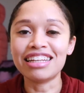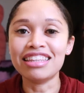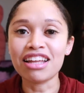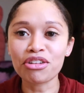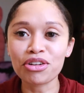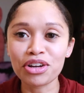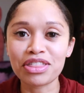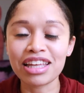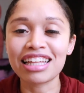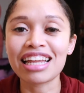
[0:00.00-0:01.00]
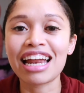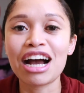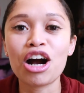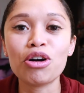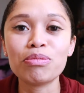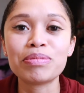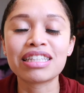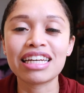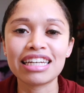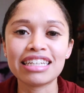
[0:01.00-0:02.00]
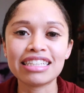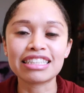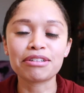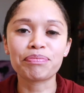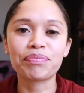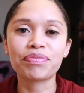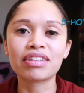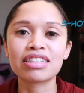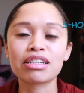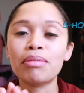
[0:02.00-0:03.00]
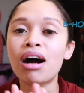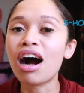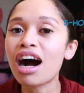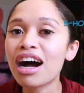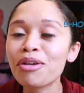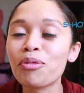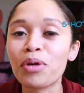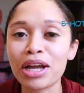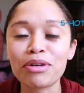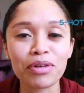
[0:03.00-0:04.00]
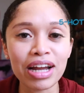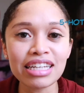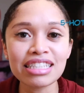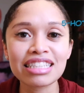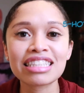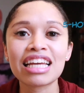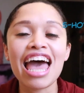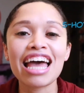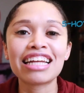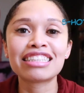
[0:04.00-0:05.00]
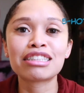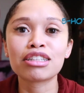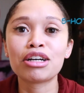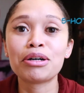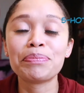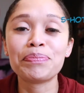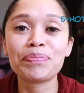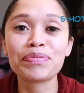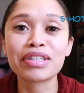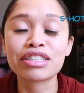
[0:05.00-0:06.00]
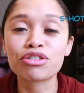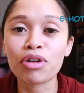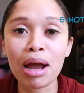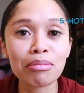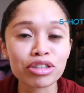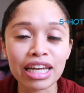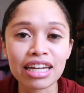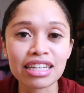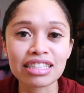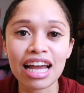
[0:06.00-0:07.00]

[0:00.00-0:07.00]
Another good thing that helps is some hot white rice and some scrambled eggs.